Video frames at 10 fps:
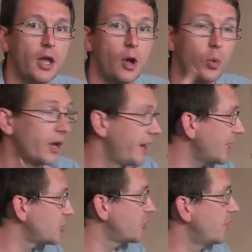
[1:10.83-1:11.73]
Well,
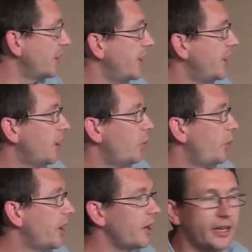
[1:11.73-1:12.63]
naturally,
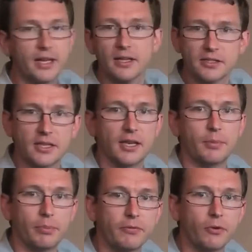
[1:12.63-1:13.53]
we are guilty
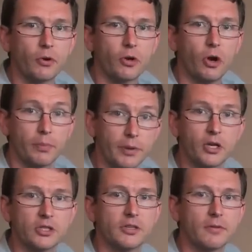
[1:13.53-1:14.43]
before God
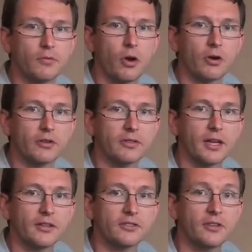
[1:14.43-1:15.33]
because of the wrong
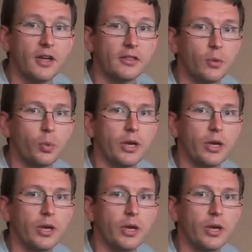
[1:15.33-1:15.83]
things that we